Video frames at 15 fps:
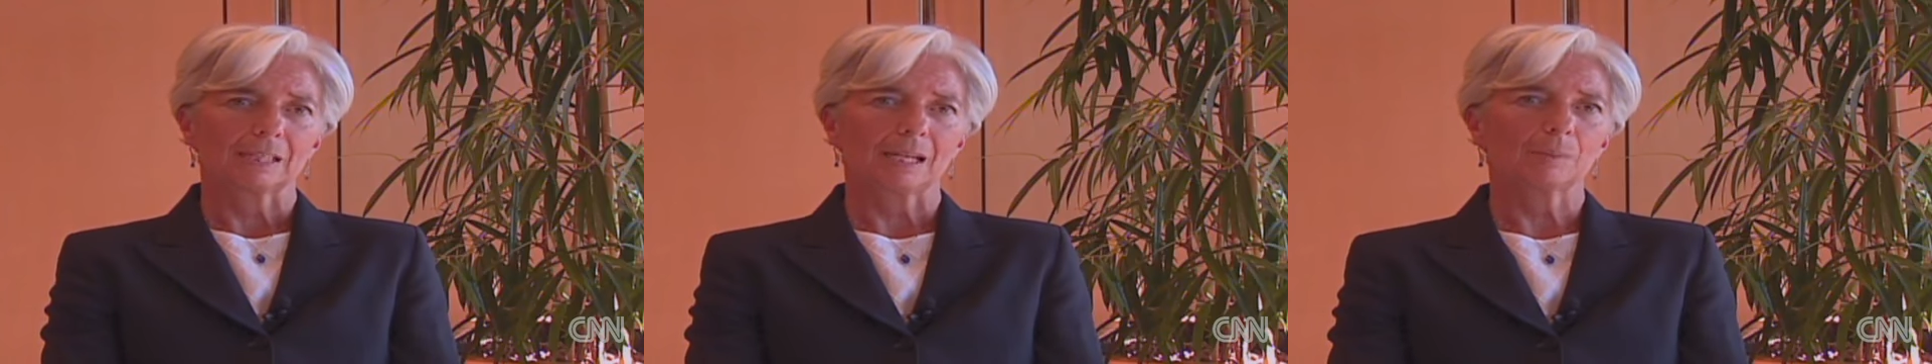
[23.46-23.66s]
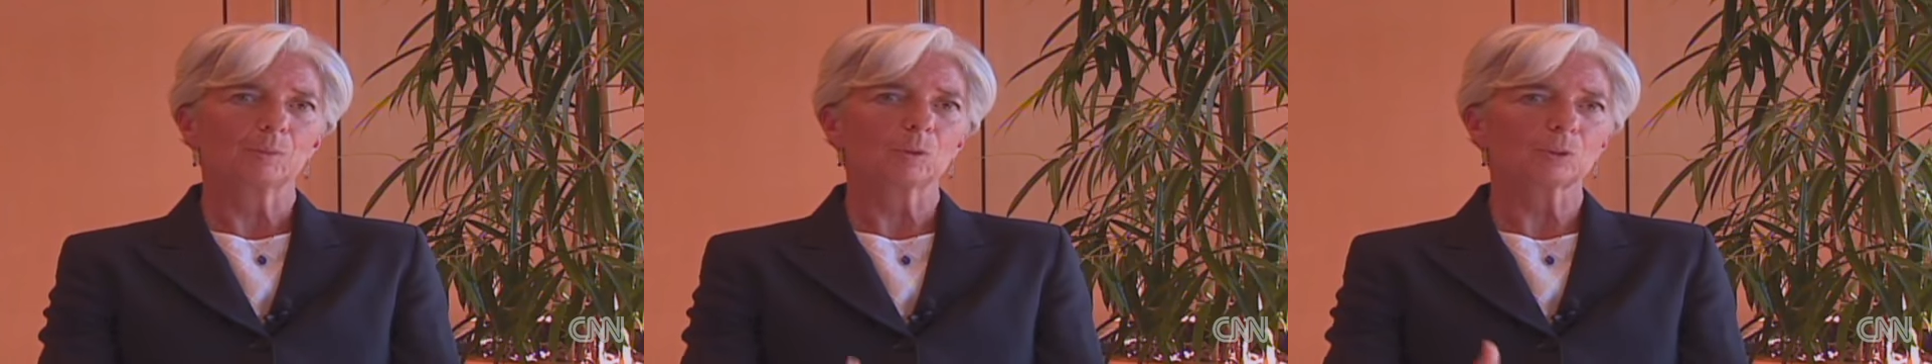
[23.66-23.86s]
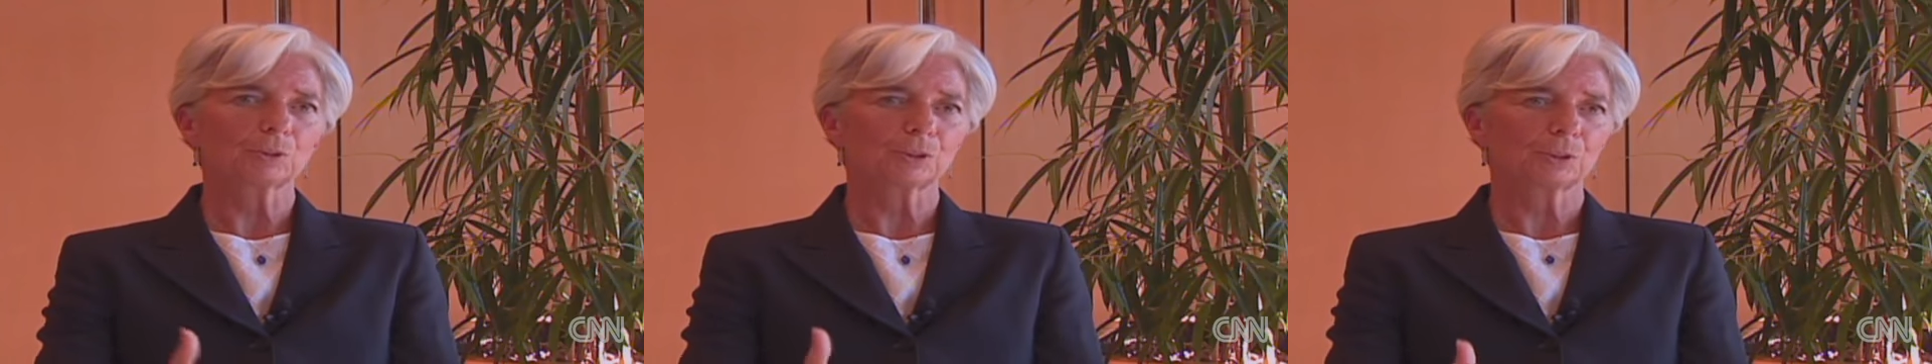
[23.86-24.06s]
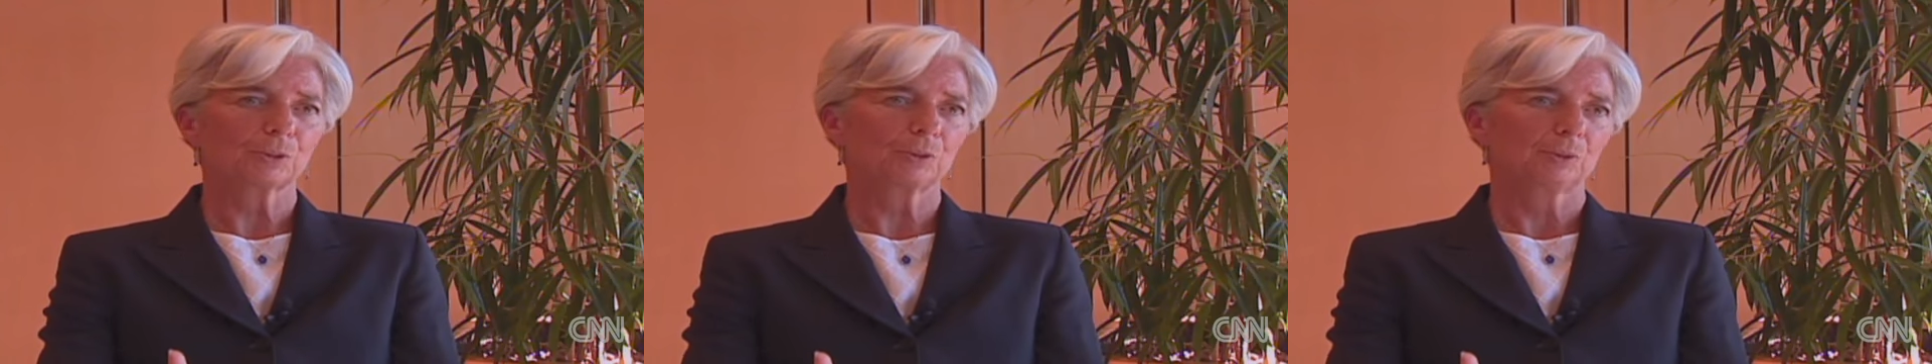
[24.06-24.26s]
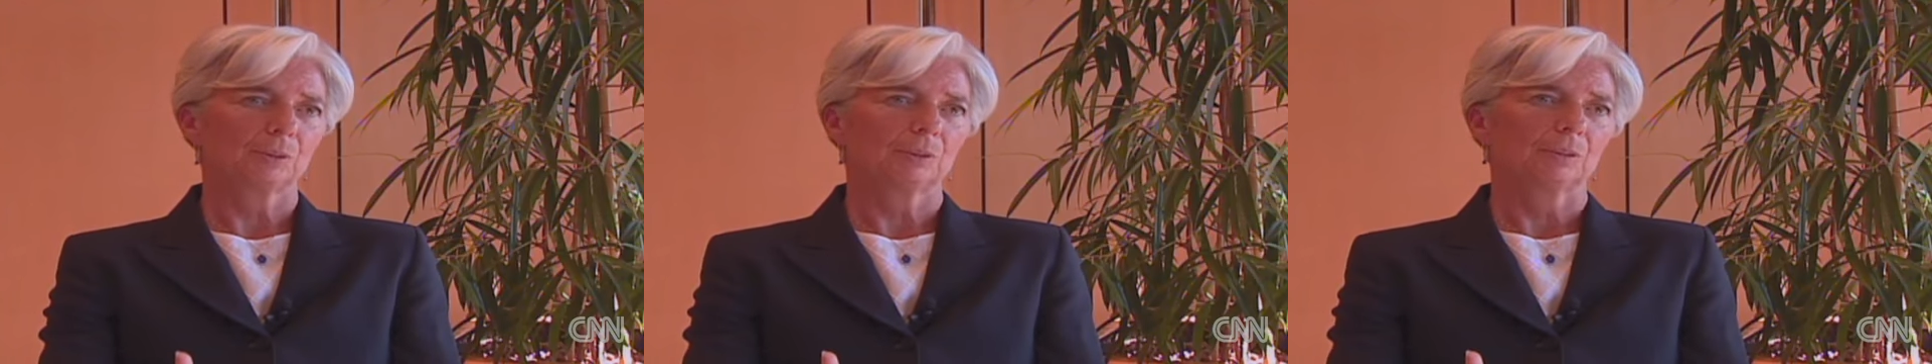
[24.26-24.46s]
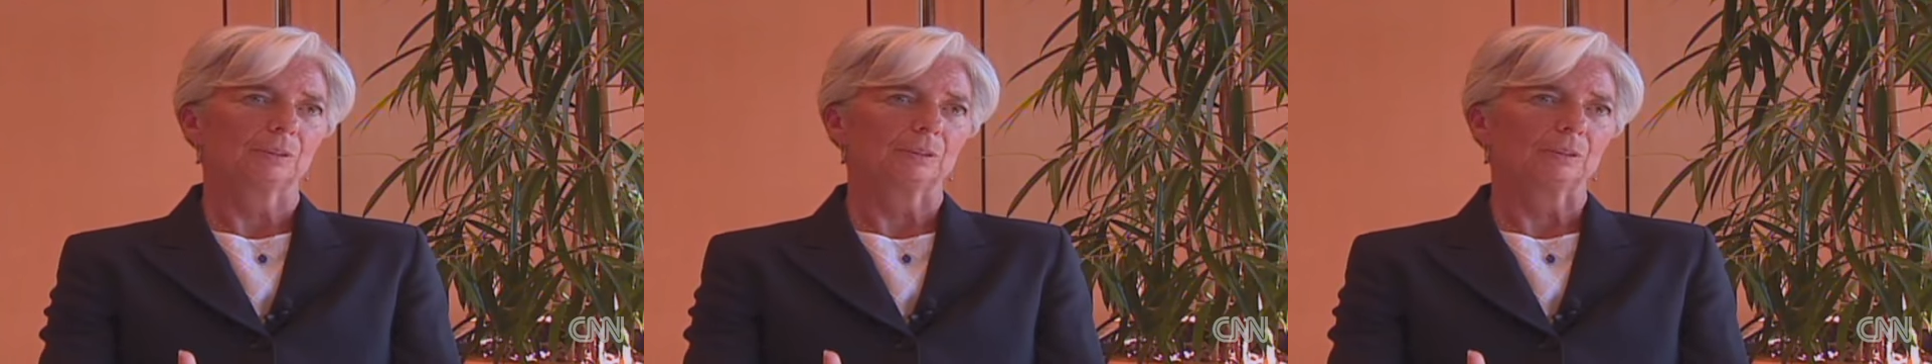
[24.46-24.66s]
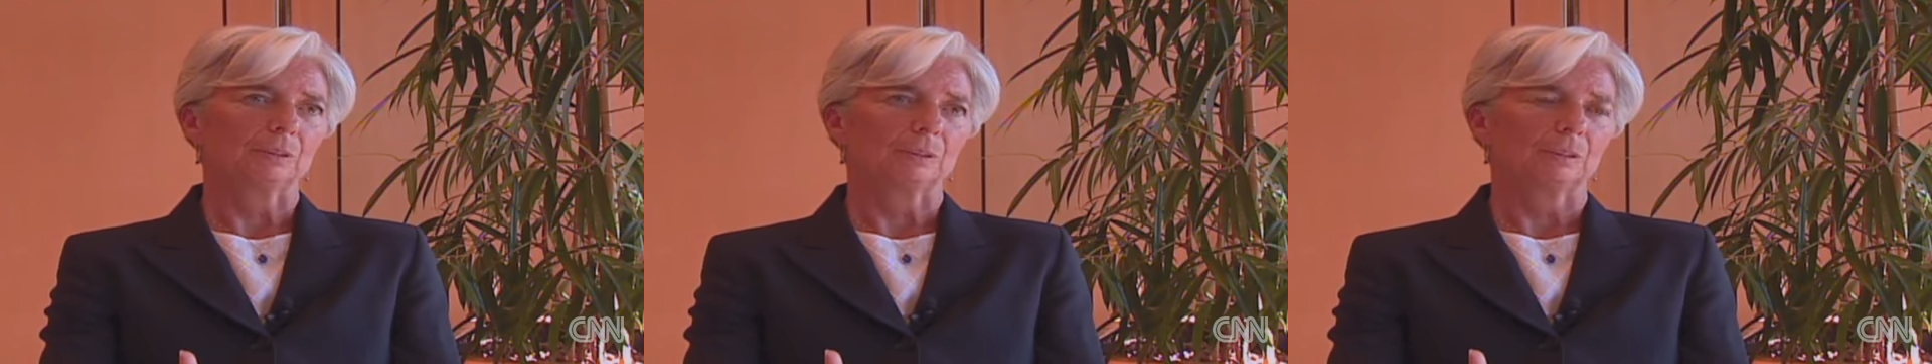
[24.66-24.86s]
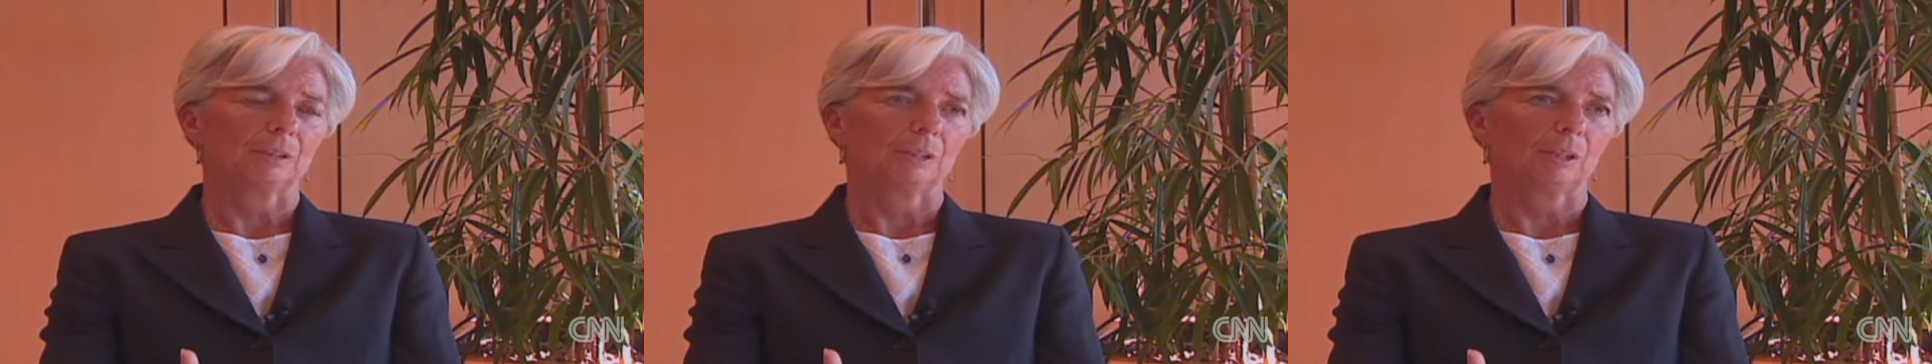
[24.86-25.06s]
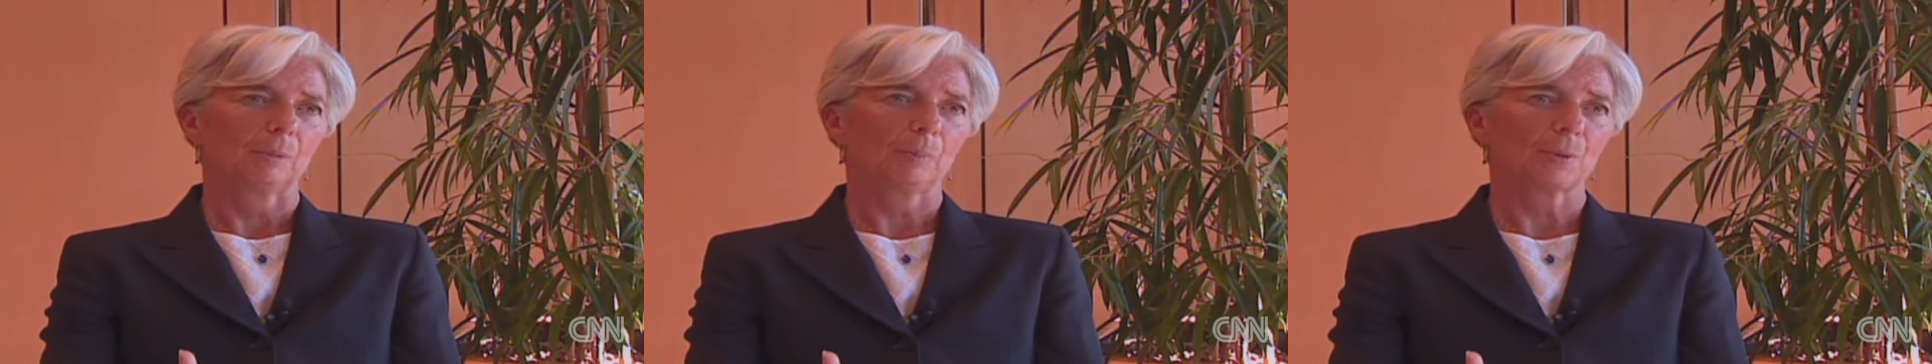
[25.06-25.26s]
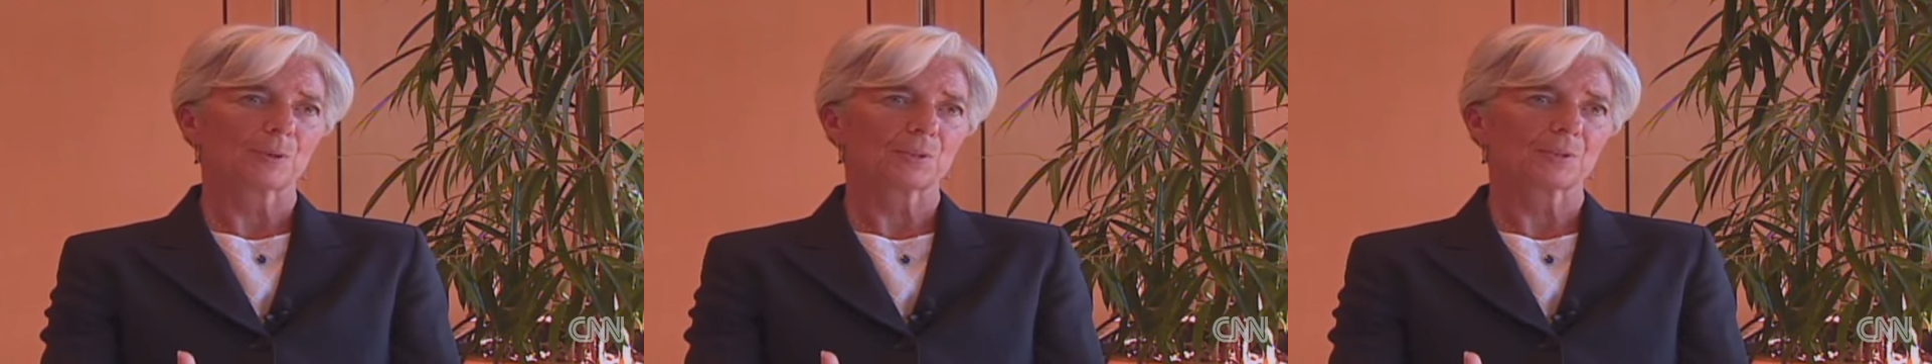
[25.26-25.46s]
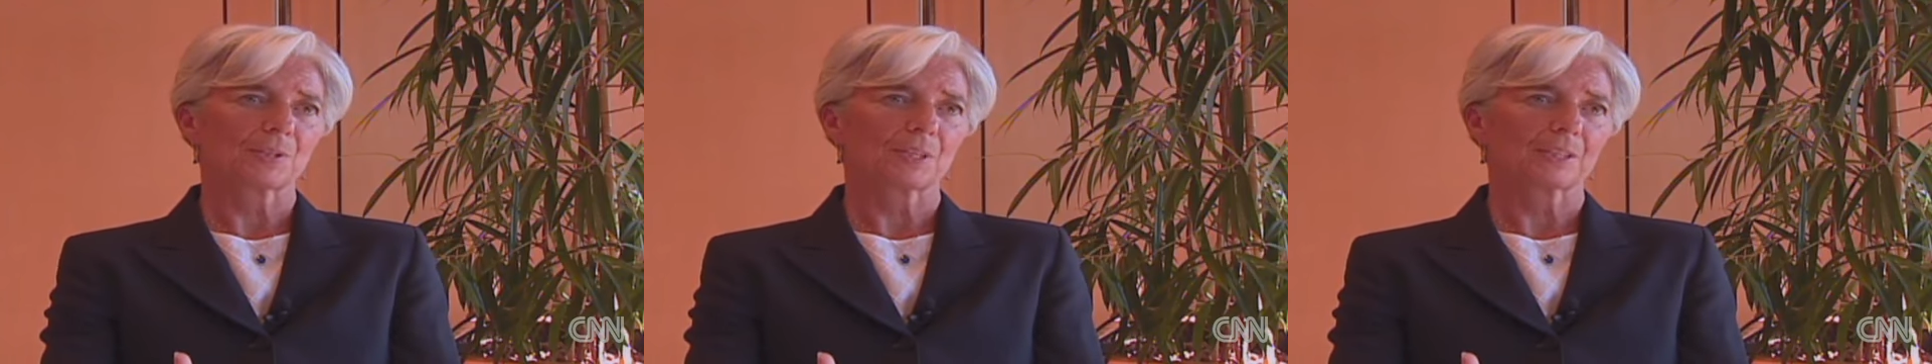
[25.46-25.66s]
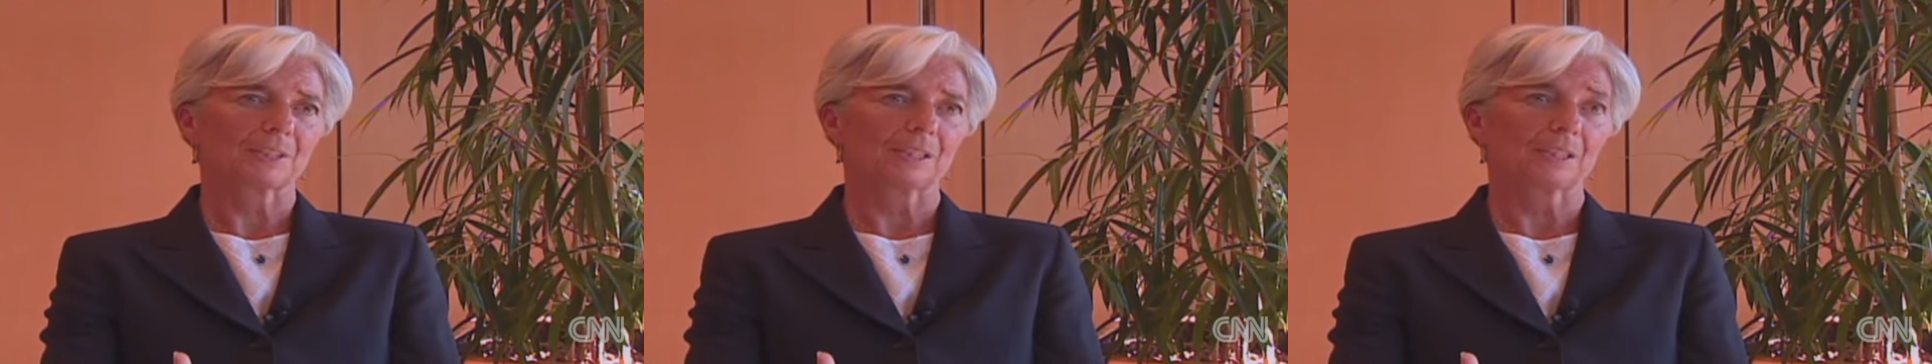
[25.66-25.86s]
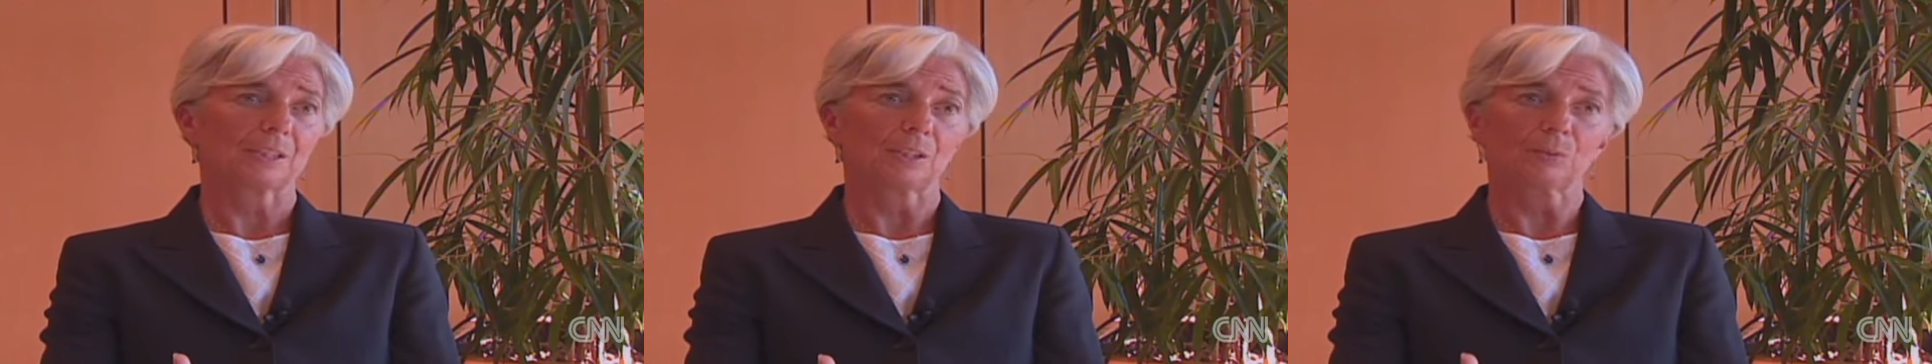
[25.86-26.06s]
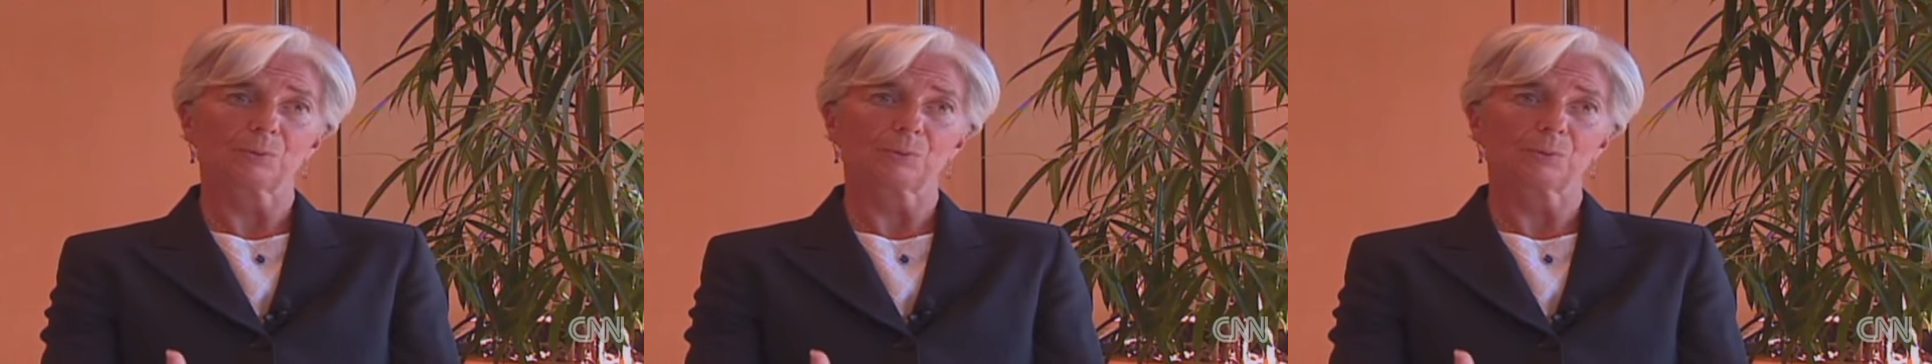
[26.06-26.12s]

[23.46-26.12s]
I'm also a person that can